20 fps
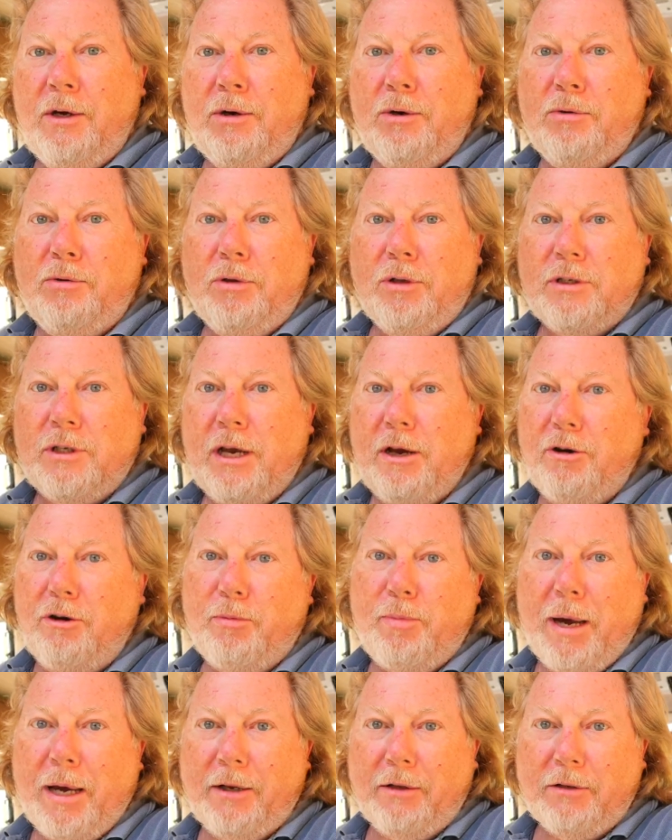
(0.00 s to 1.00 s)
all the solar
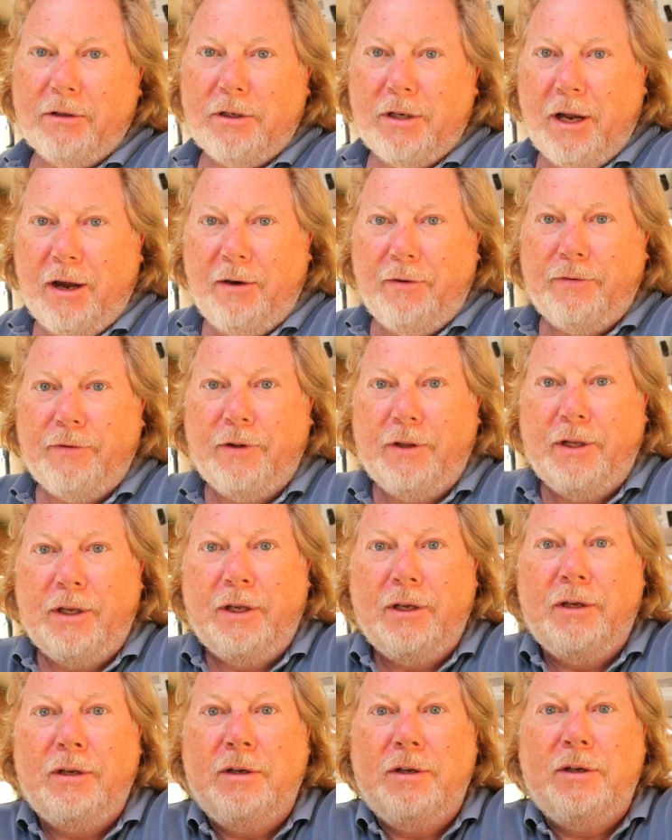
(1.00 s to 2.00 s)
panel stuff and
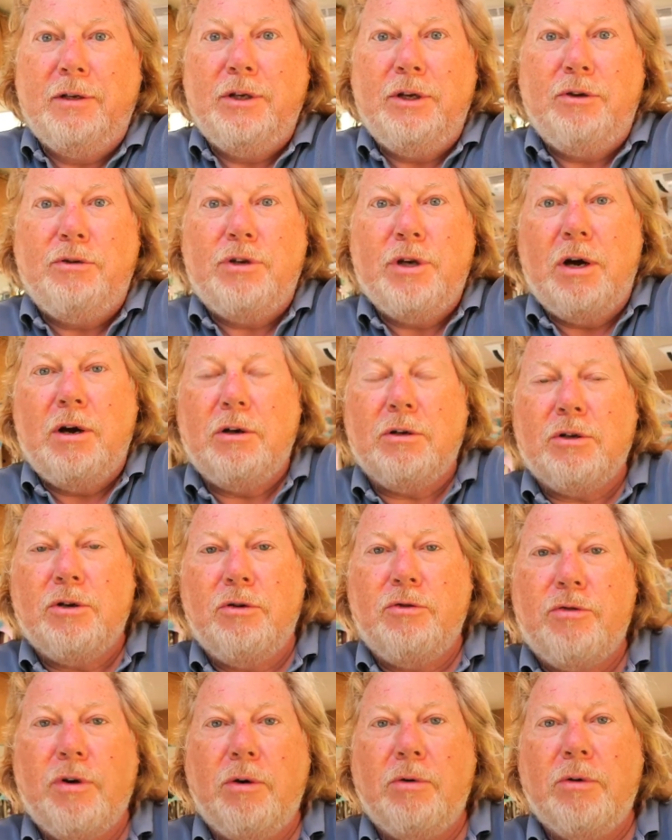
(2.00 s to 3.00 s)
the new charge
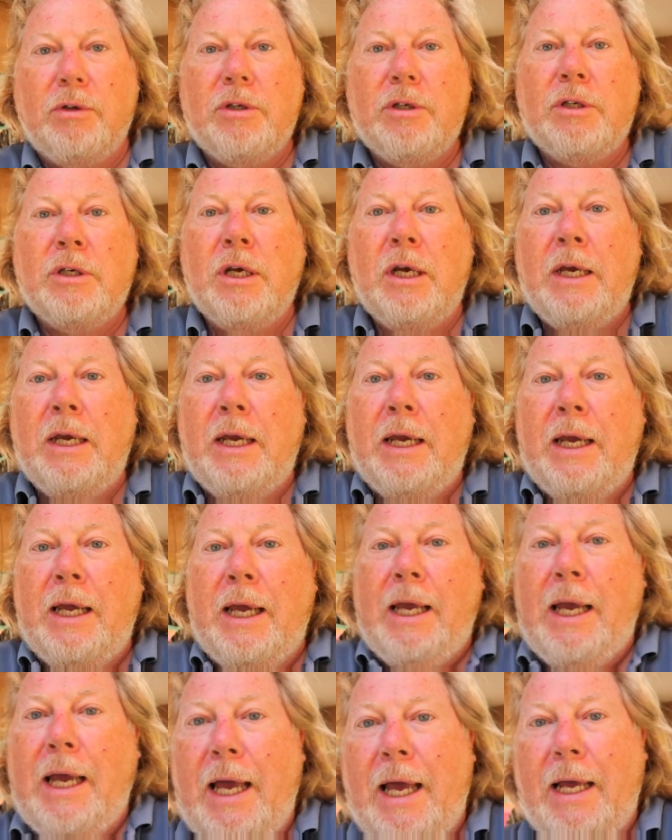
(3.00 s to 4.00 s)
controllers
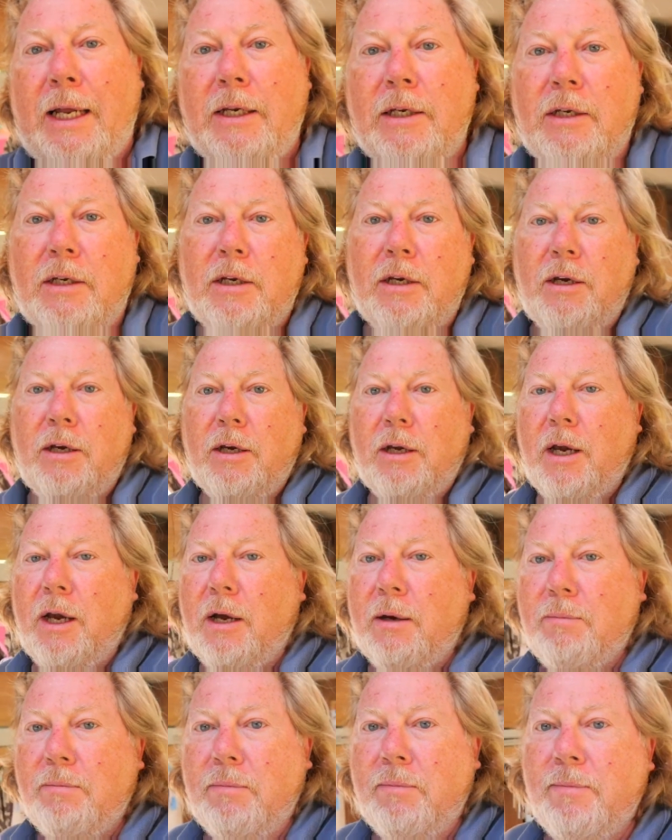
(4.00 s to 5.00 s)
and
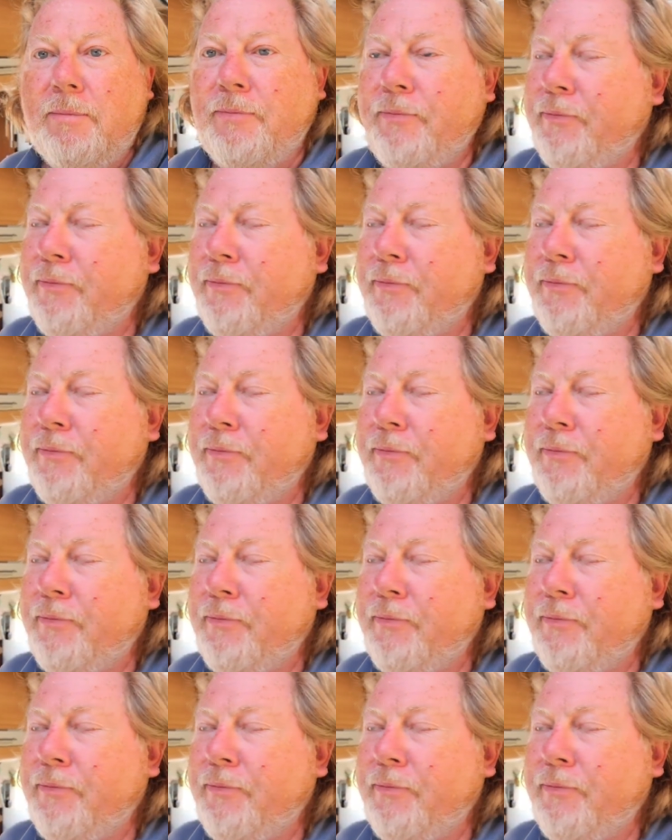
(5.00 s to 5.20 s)
um,